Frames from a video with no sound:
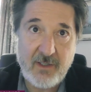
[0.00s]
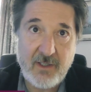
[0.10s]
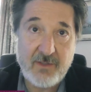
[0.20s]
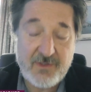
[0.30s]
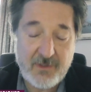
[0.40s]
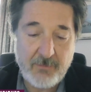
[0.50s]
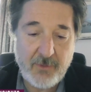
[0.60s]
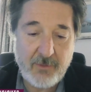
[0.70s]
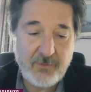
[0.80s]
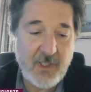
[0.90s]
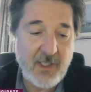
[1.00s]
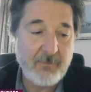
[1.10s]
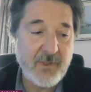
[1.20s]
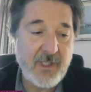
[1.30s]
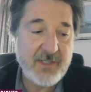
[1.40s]
simple,
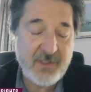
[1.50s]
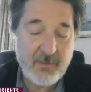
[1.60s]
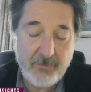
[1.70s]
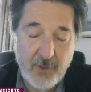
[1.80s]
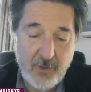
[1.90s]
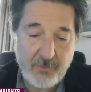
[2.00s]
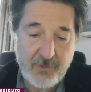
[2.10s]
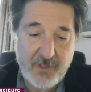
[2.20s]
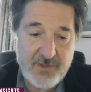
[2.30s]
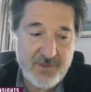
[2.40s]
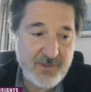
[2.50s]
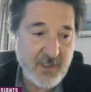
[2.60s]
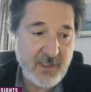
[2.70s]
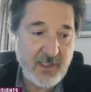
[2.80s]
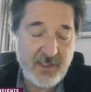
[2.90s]
less components.
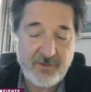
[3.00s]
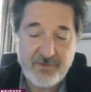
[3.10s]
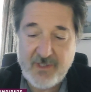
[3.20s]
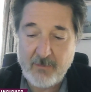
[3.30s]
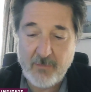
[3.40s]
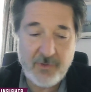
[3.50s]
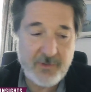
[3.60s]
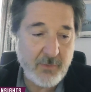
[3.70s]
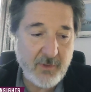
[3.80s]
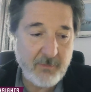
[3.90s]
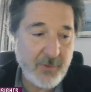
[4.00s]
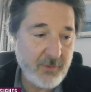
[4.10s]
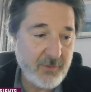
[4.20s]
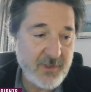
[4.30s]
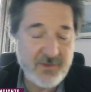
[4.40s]
There's not multiple
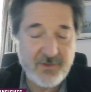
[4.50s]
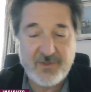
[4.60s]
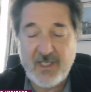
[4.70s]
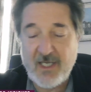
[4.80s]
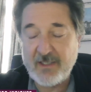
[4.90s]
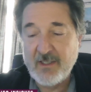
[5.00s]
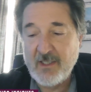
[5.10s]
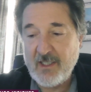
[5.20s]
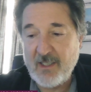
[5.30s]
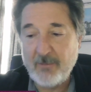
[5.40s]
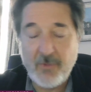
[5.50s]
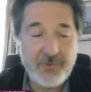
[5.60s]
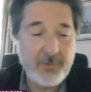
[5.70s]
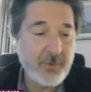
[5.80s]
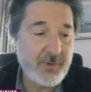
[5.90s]
components. There's not
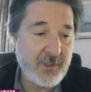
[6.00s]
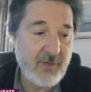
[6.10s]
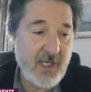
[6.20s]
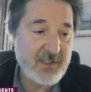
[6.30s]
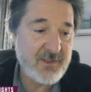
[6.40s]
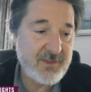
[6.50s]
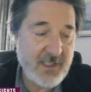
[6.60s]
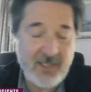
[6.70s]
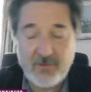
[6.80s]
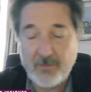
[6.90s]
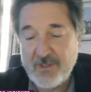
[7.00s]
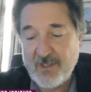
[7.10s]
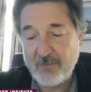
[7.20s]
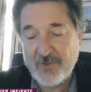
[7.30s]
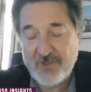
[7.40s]
multiple interactions that have to be
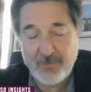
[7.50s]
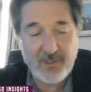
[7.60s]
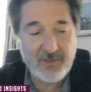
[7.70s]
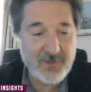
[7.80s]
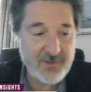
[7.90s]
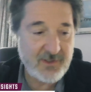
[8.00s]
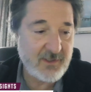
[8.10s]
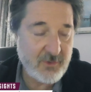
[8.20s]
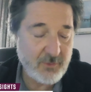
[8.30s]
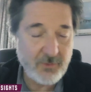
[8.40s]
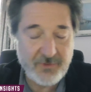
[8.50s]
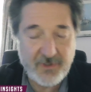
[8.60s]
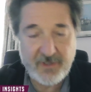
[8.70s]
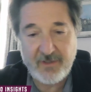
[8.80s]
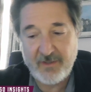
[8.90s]
done with some of the existing tools
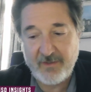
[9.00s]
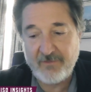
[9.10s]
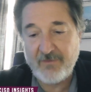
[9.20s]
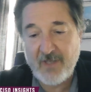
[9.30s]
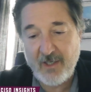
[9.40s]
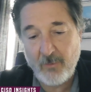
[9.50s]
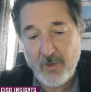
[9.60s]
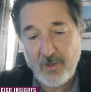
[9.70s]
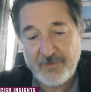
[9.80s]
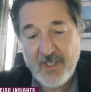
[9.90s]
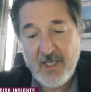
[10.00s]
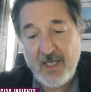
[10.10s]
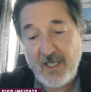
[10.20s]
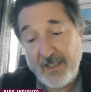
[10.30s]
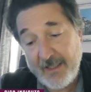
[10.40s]
like the firewalls
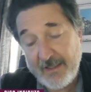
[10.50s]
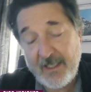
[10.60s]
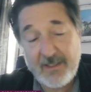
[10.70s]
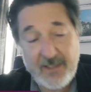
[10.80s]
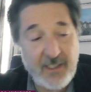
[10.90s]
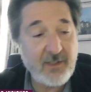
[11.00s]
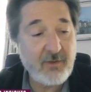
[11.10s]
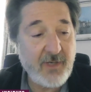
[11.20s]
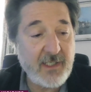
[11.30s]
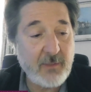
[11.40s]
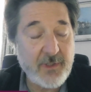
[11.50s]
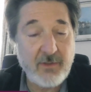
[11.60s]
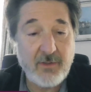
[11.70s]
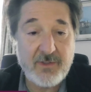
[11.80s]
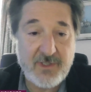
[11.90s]
and integrating with
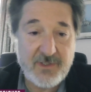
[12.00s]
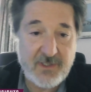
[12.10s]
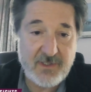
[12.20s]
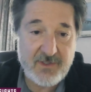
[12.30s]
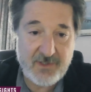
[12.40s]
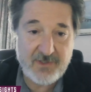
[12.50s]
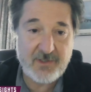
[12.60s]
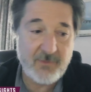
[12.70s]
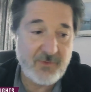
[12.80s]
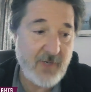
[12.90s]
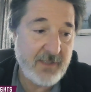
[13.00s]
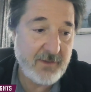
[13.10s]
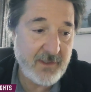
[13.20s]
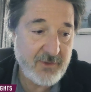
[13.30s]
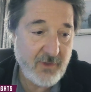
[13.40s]
their existing systems rather
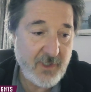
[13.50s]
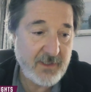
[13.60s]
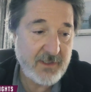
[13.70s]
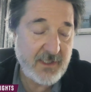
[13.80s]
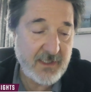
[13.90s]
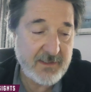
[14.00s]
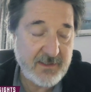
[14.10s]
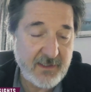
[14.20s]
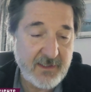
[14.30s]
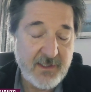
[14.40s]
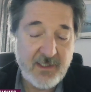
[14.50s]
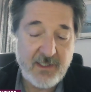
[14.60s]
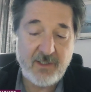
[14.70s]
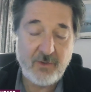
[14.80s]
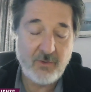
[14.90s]
than trying to get a
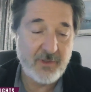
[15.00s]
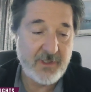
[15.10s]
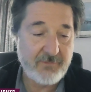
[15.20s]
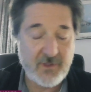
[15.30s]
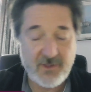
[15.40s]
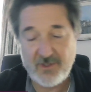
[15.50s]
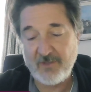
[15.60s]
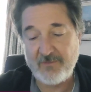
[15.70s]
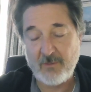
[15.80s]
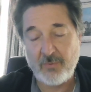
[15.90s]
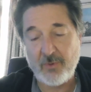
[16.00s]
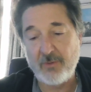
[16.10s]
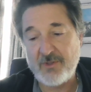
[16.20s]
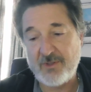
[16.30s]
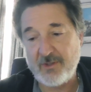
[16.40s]
whole lift and shift
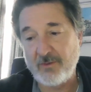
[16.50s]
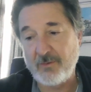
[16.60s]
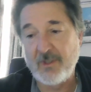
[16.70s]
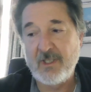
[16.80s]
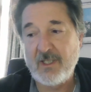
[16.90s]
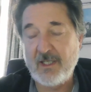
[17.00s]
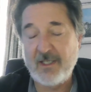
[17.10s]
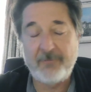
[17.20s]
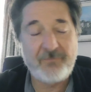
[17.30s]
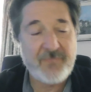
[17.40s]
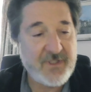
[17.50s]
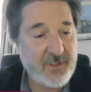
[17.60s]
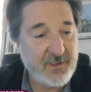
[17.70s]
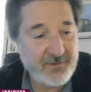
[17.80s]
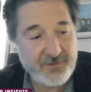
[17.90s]
approach to
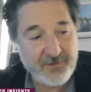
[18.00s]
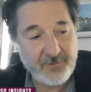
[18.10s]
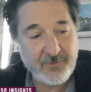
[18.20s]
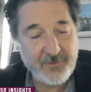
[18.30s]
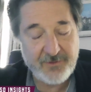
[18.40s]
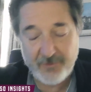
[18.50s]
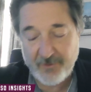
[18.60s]
a